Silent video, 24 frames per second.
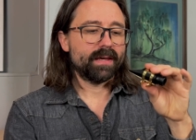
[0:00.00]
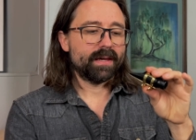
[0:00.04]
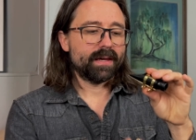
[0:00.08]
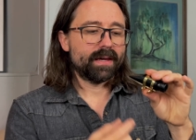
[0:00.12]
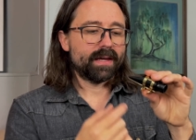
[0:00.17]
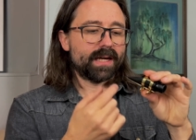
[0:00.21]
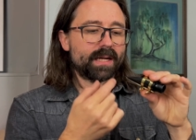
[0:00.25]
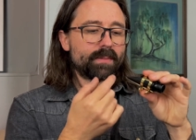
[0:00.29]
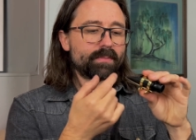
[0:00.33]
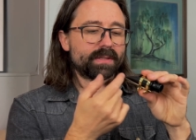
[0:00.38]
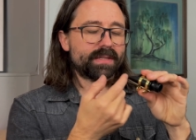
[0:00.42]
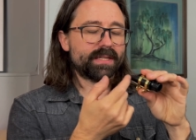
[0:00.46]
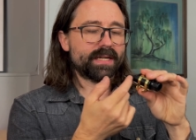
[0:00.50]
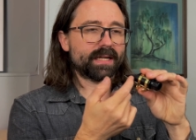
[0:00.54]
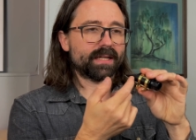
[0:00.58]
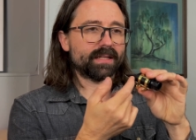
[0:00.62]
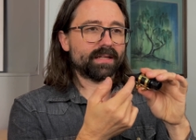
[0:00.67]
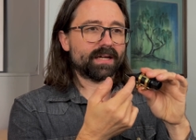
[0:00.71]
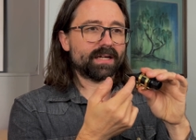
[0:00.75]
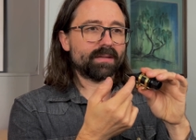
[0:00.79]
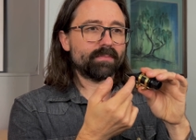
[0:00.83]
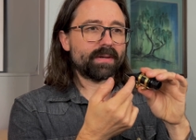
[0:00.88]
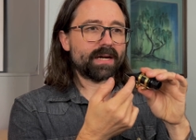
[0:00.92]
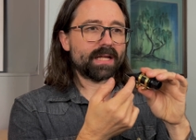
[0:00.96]
And I'm going to take a
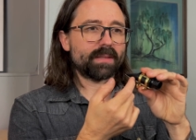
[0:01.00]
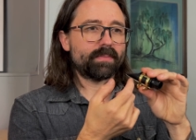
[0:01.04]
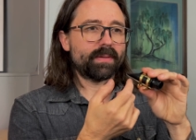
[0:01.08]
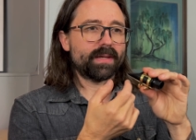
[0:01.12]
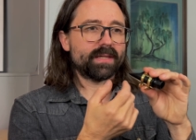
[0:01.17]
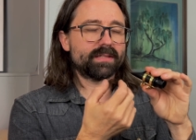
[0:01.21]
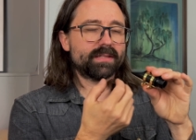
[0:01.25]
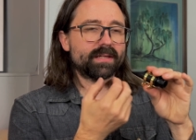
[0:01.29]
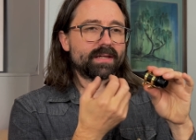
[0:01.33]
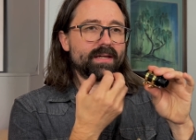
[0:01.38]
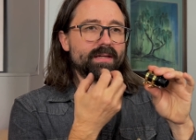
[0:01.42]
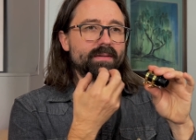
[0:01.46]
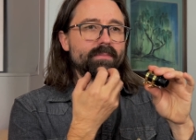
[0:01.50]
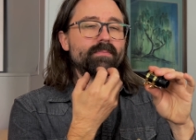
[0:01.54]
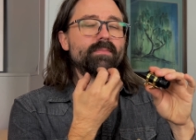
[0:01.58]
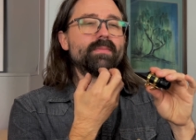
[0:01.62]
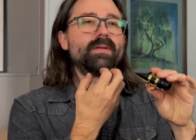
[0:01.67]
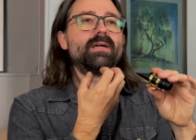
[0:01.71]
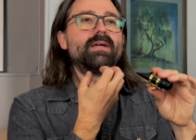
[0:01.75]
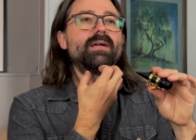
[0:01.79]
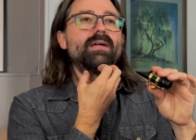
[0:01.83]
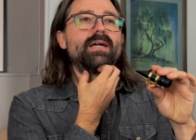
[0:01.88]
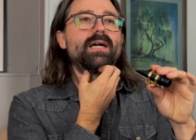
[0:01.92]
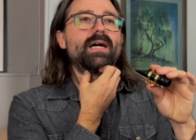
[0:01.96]
lot of mouthpiece in.
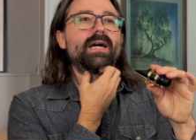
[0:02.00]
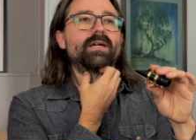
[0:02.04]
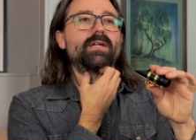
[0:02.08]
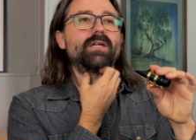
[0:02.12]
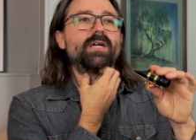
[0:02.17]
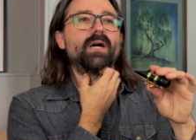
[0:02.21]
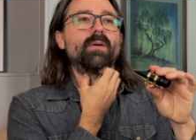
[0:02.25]
I'm going to